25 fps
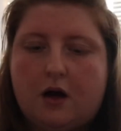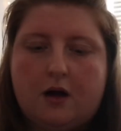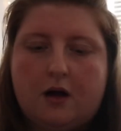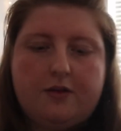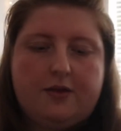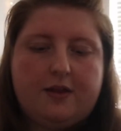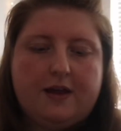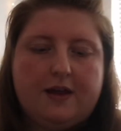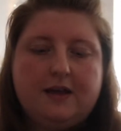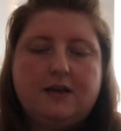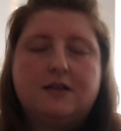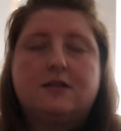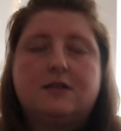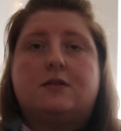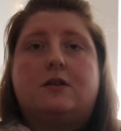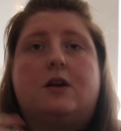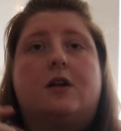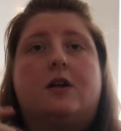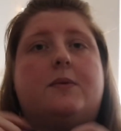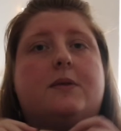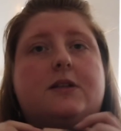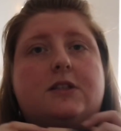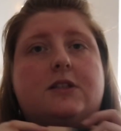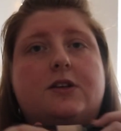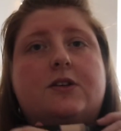think is
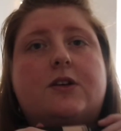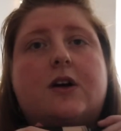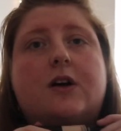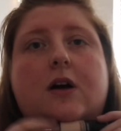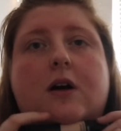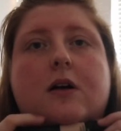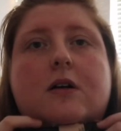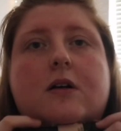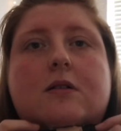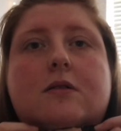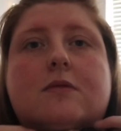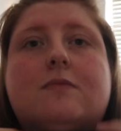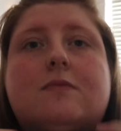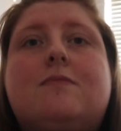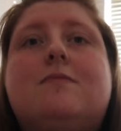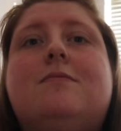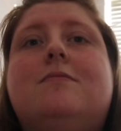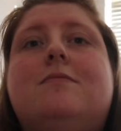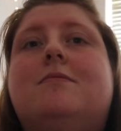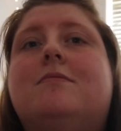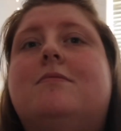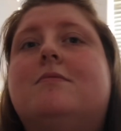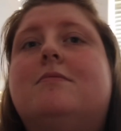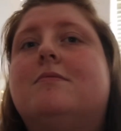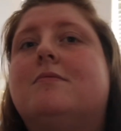going to be too dark.
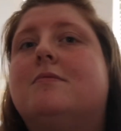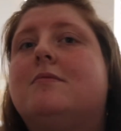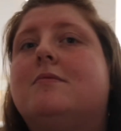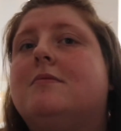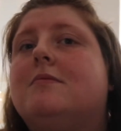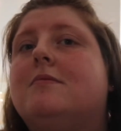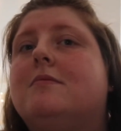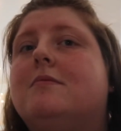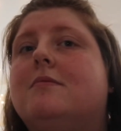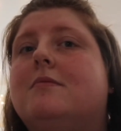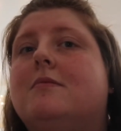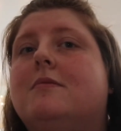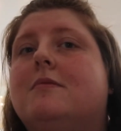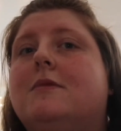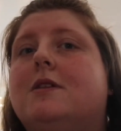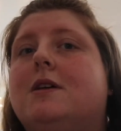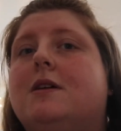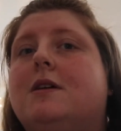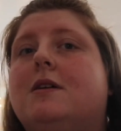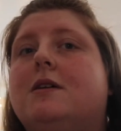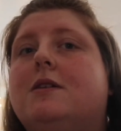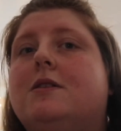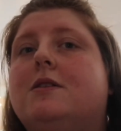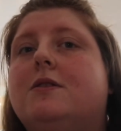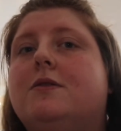
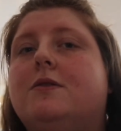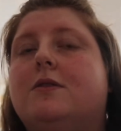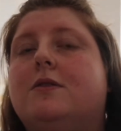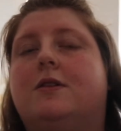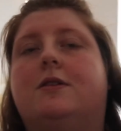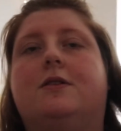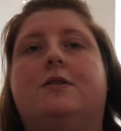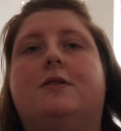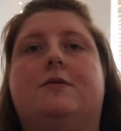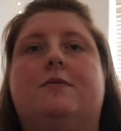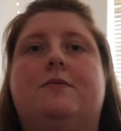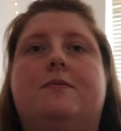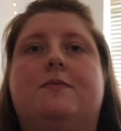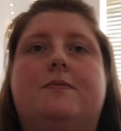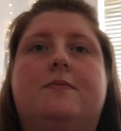I don't know.